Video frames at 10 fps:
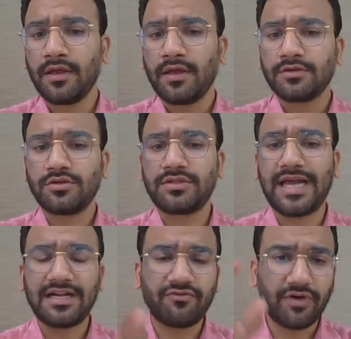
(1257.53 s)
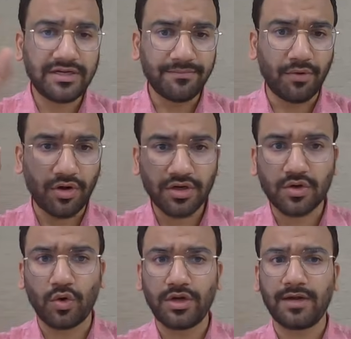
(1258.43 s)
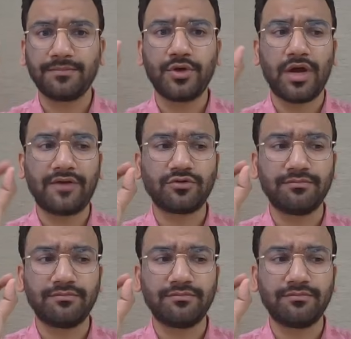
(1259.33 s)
so that one more column you have to